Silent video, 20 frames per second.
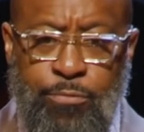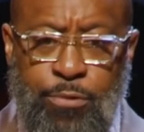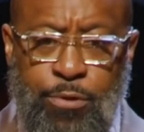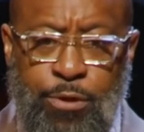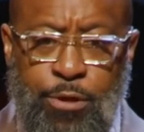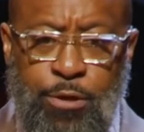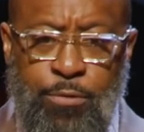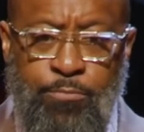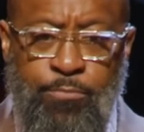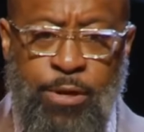
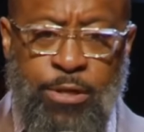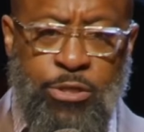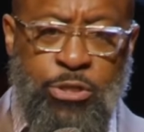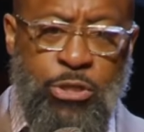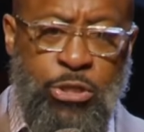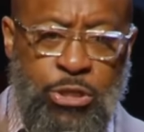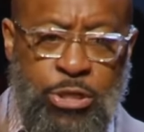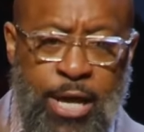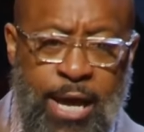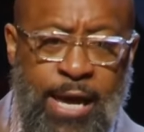in
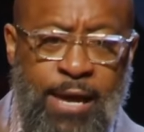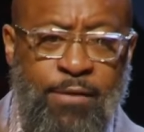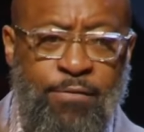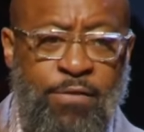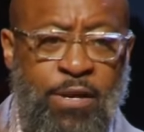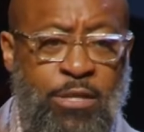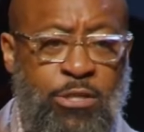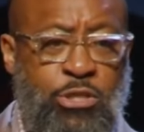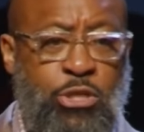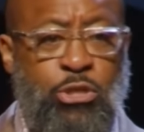which
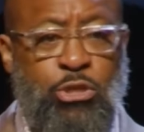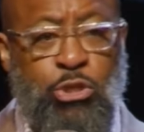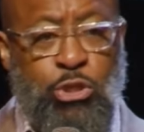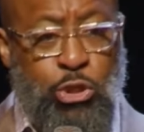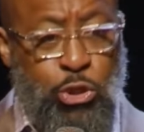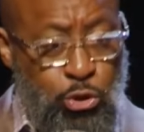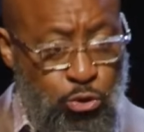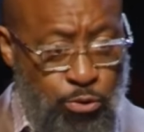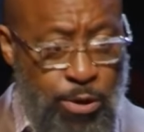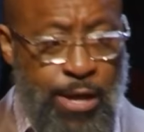David's
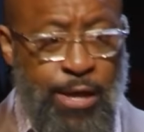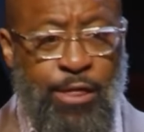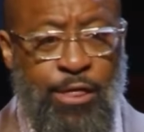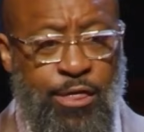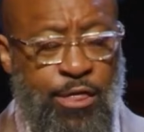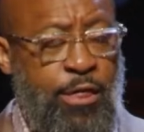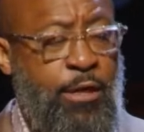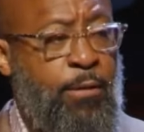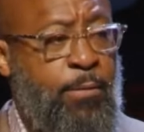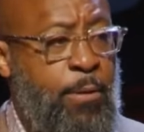
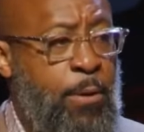strength